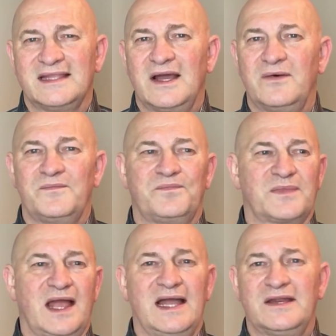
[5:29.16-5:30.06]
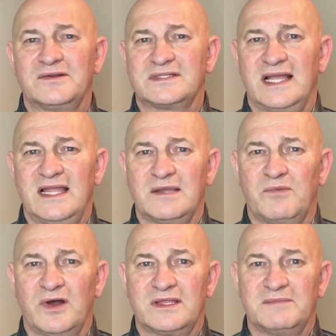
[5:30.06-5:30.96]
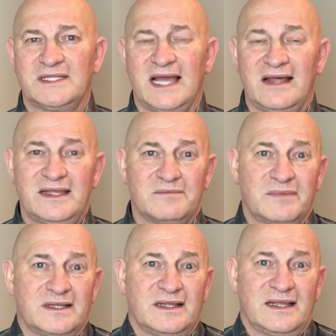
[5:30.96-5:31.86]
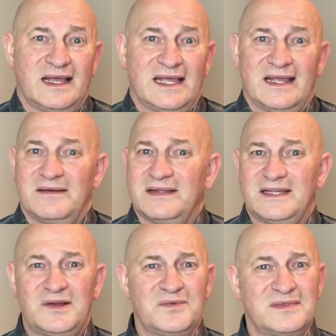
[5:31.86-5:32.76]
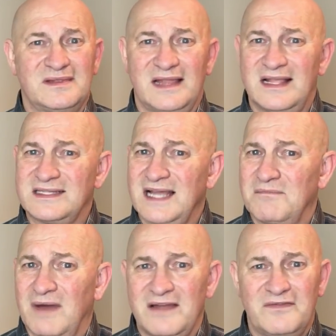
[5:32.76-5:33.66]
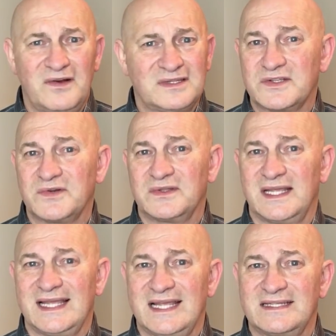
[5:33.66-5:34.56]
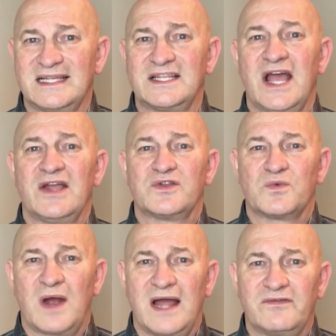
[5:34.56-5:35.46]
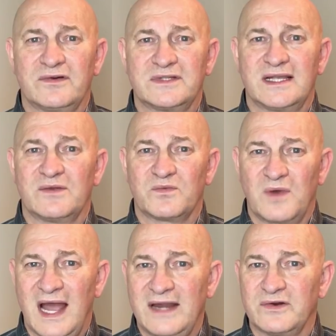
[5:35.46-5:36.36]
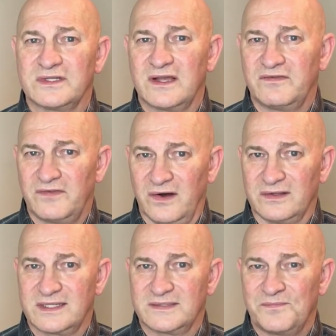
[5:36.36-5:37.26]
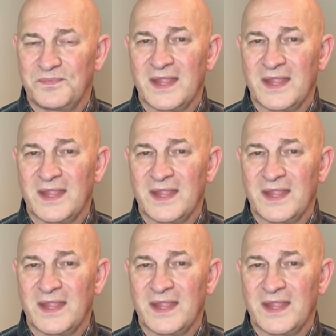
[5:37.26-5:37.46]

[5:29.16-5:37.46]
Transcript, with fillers: Now, I understand you bought the medallion, but you know, that's not my fault. It certainly isn't drivers and riders' faults.